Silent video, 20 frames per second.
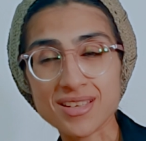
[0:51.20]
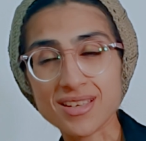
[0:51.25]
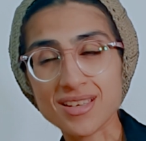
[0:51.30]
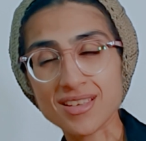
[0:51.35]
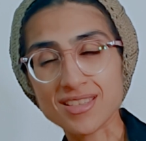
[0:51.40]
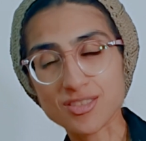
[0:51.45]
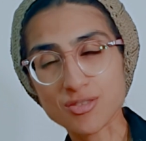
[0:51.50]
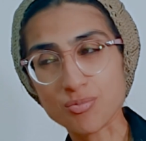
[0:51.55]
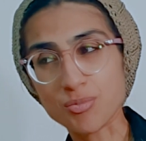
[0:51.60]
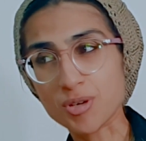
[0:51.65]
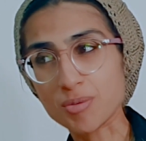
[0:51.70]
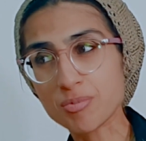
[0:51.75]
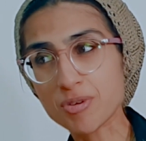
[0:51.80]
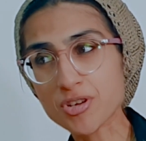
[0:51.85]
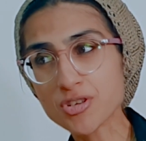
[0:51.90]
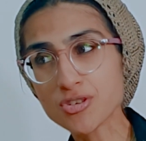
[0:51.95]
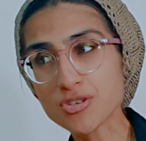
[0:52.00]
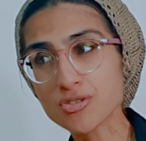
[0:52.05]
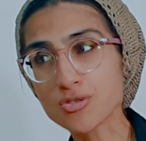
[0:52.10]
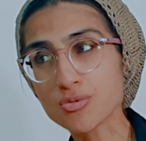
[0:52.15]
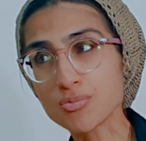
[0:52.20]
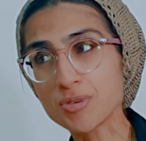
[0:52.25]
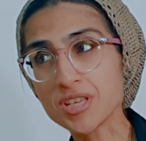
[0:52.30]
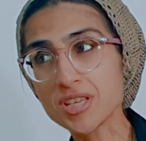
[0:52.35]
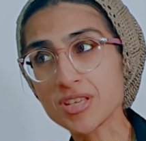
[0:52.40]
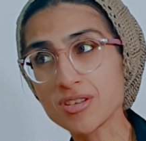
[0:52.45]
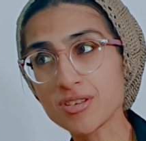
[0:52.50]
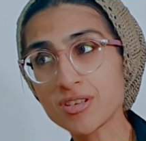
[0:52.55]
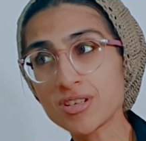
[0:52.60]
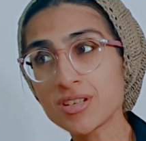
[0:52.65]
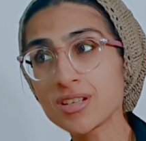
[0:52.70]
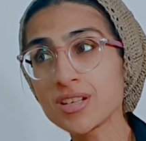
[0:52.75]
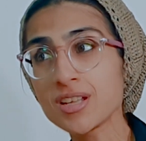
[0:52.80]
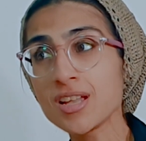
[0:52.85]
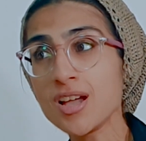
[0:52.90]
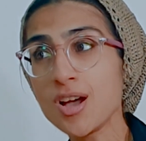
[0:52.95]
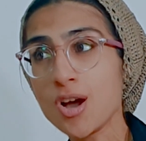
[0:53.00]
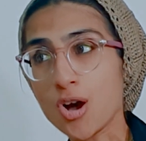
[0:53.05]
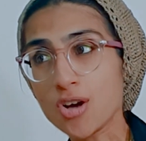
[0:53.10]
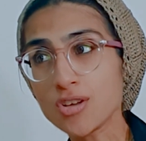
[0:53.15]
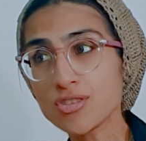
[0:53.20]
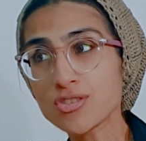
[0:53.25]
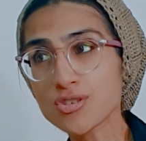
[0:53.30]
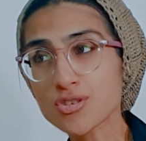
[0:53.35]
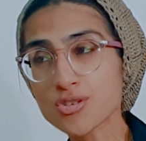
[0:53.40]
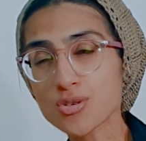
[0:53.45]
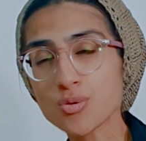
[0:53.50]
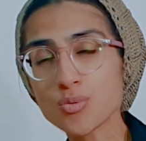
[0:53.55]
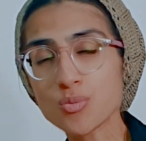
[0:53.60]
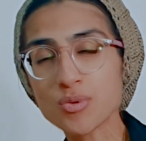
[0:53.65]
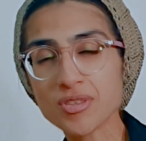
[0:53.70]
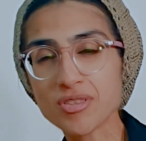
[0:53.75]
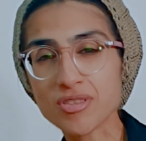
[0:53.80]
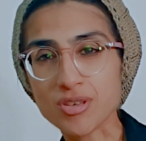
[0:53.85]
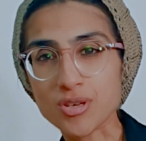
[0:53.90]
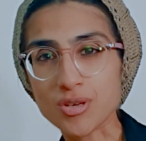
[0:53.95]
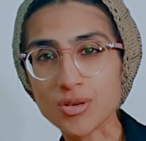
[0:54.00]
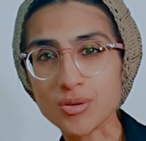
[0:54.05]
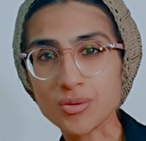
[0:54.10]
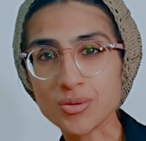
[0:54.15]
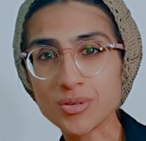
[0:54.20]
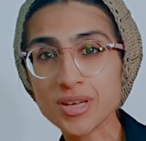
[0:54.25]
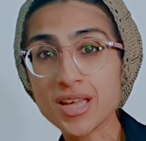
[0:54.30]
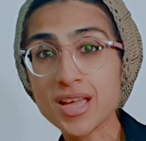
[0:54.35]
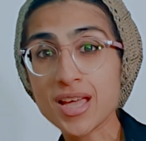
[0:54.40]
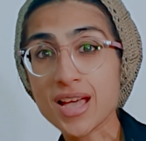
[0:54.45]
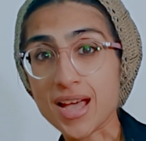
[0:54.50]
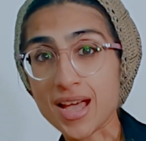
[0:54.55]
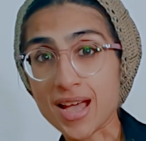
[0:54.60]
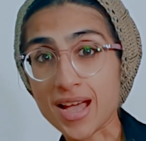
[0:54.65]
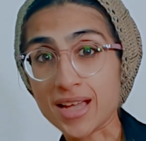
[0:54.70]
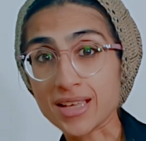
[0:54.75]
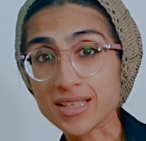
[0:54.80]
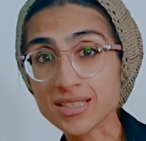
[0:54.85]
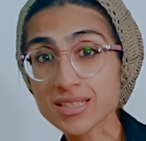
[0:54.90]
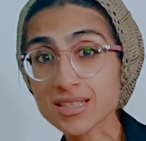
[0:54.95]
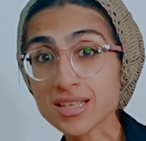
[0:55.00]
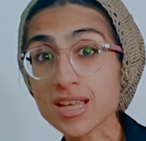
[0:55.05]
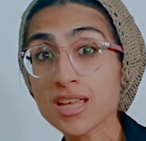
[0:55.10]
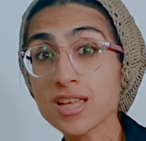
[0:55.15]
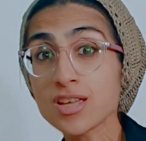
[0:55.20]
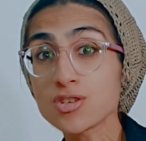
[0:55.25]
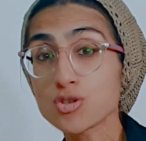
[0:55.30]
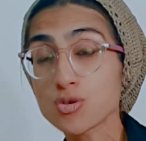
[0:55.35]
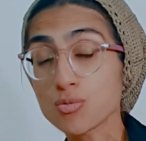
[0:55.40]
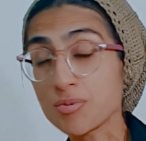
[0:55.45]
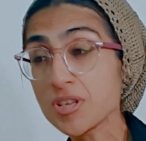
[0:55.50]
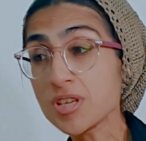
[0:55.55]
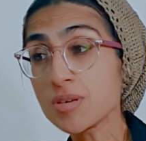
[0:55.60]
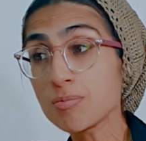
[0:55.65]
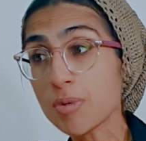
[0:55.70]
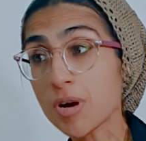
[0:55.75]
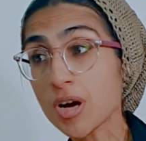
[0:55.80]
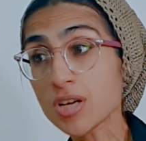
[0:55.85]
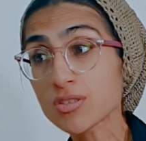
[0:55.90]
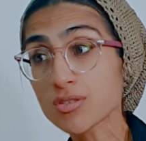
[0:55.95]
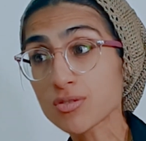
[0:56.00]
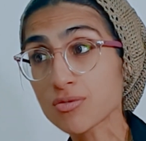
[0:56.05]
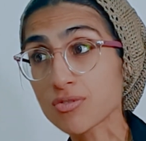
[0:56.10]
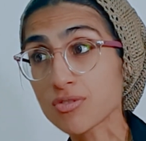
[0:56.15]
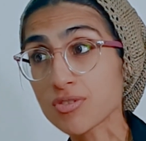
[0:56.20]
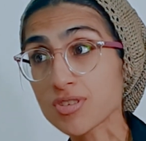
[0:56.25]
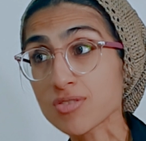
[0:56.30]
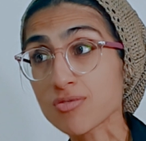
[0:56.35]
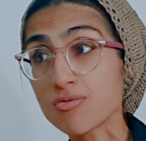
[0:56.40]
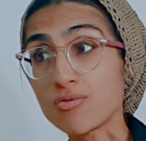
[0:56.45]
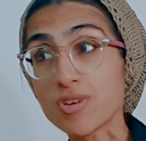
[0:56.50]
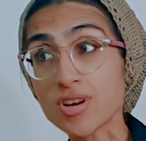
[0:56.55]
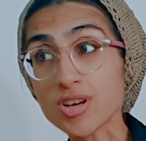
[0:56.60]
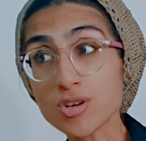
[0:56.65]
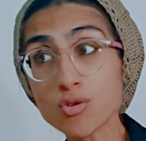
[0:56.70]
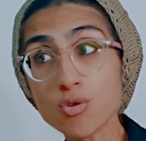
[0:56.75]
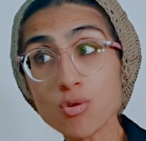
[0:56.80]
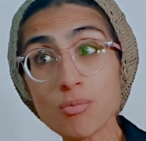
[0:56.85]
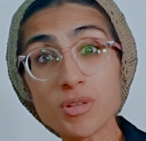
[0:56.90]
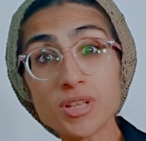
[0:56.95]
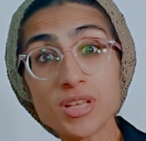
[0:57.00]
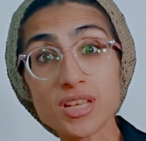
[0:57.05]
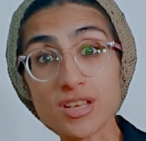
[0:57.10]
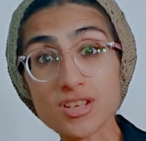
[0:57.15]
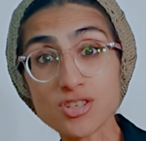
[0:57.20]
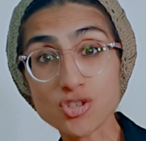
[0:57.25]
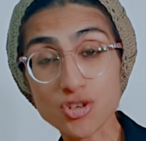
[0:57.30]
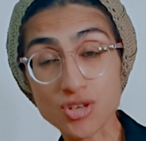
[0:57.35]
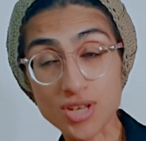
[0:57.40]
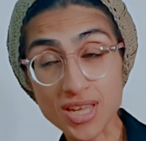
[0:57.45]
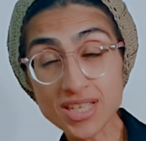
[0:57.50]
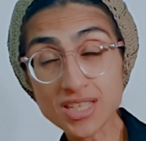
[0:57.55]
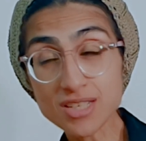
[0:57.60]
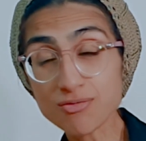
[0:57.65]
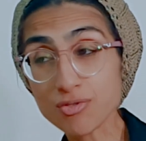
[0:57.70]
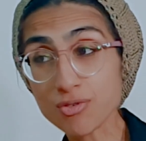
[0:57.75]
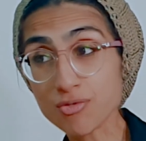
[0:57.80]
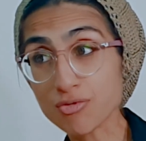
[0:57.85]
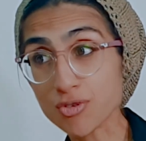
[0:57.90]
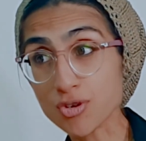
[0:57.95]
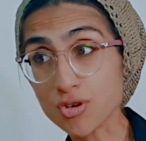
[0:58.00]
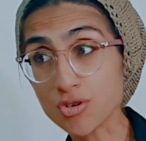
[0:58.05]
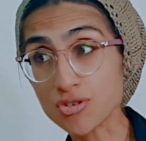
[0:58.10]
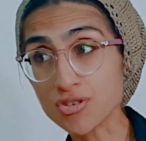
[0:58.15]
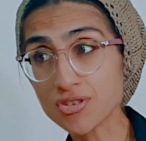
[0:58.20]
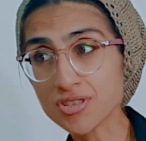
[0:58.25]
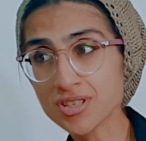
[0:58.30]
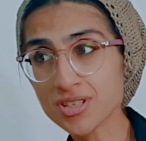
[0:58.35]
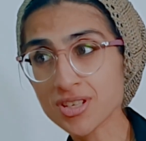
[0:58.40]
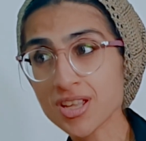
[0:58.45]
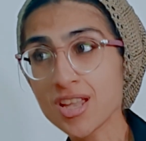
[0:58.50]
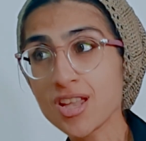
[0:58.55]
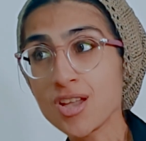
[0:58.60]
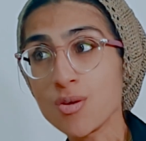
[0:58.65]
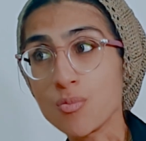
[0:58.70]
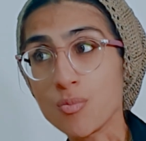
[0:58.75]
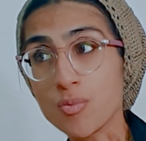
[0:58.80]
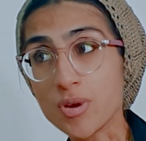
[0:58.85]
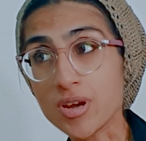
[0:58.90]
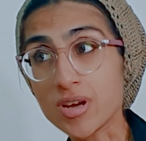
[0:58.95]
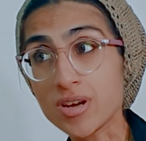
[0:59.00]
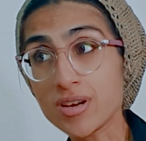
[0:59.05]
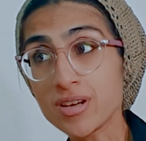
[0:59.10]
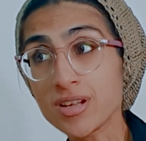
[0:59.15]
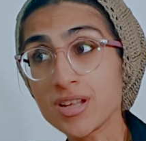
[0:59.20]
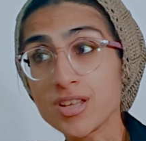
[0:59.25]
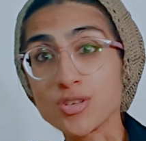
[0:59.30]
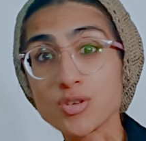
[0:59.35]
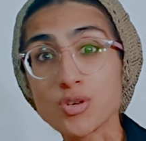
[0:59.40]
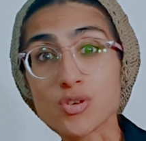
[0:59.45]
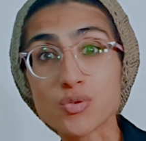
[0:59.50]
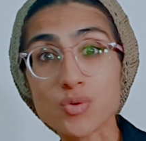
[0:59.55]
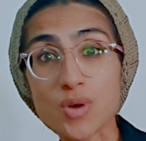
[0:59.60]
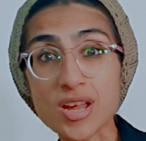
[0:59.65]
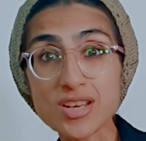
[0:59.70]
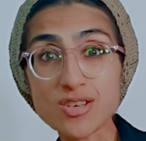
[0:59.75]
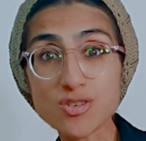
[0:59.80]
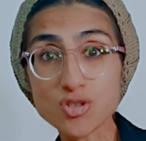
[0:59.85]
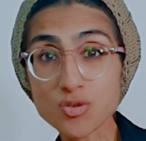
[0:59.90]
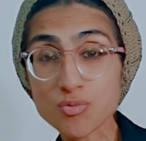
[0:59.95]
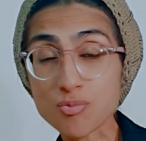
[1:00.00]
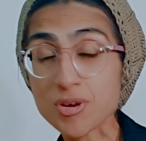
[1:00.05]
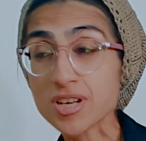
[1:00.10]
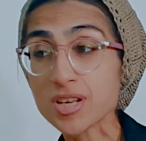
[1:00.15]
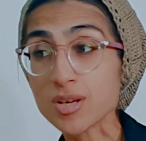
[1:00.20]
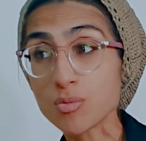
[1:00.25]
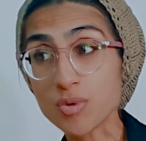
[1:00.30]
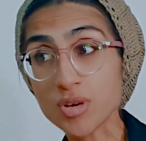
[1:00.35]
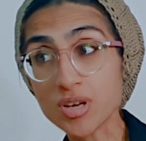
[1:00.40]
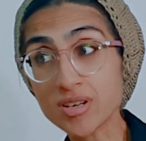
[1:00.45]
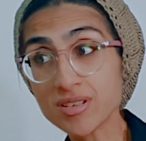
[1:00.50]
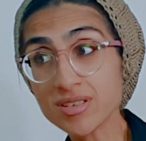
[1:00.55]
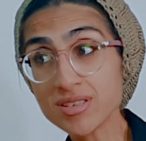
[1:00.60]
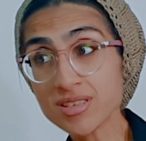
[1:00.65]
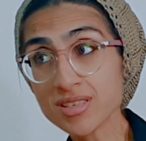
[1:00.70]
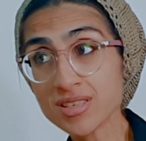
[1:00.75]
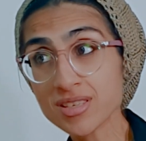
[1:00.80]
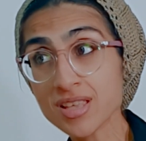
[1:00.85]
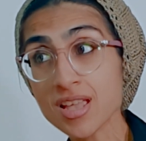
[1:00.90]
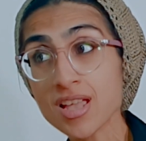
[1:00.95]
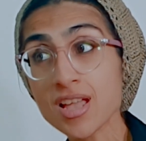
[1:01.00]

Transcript: it's my pleasure to be here on the show with you and to be a part of this very noble initiative of yours where you're trying to spread awareness